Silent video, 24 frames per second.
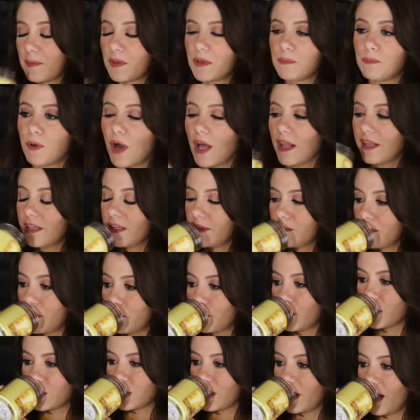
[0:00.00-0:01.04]
I'm probably gonna be
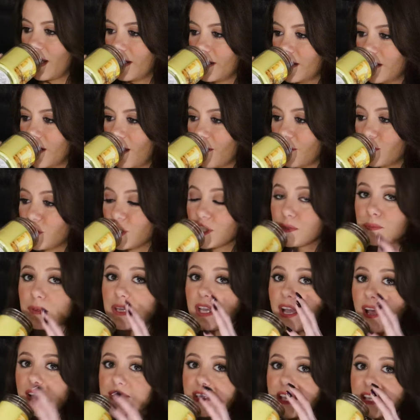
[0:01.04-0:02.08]
wishing I had another just
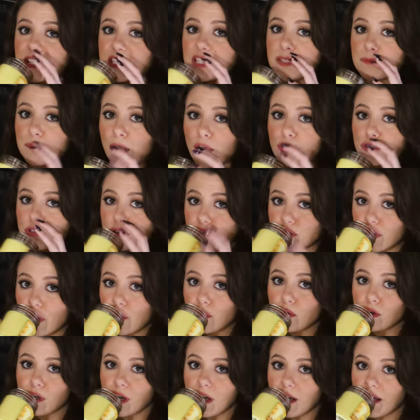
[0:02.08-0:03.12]
because it smells
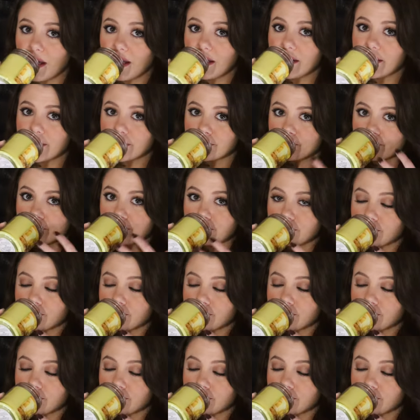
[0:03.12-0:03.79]
so good.